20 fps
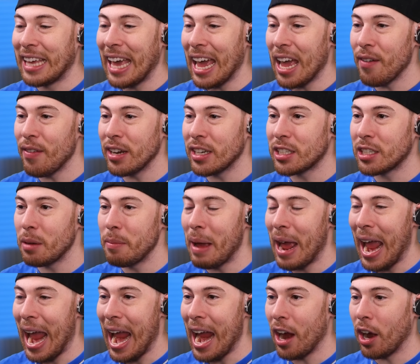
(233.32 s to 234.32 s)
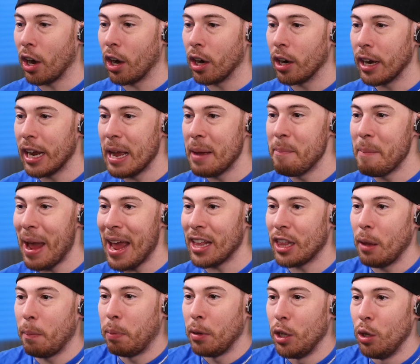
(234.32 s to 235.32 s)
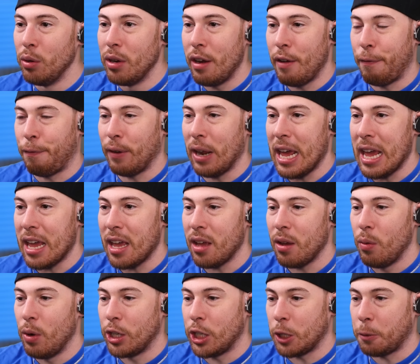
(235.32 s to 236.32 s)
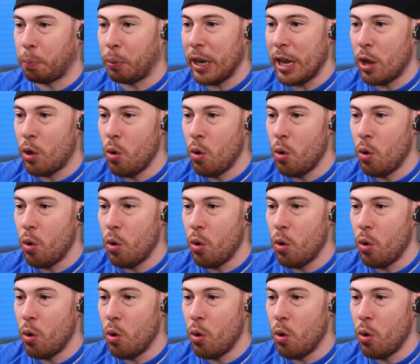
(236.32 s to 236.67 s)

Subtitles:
gave it some air. It made the balloon inflate, which is pretty